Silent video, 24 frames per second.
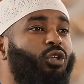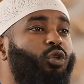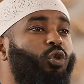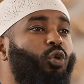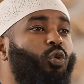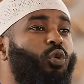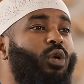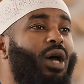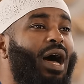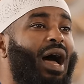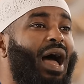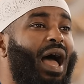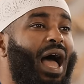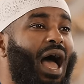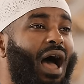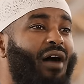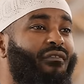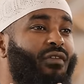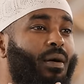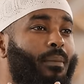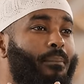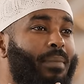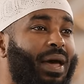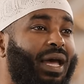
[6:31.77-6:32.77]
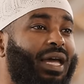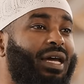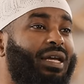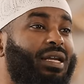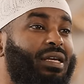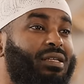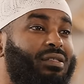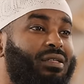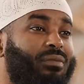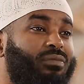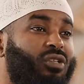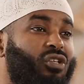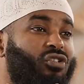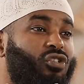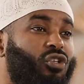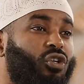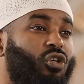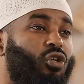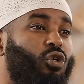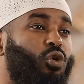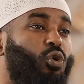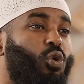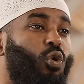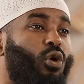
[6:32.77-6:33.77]
do not have a mechanism to
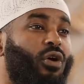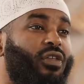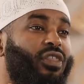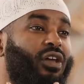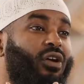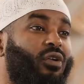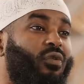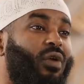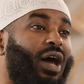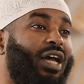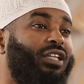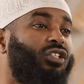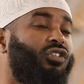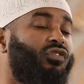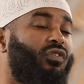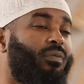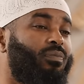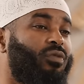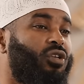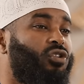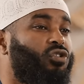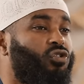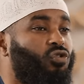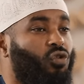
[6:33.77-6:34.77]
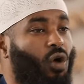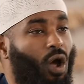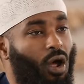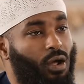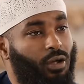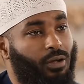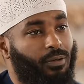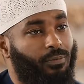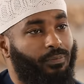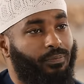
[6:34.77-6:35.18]
secure their rights from the strong?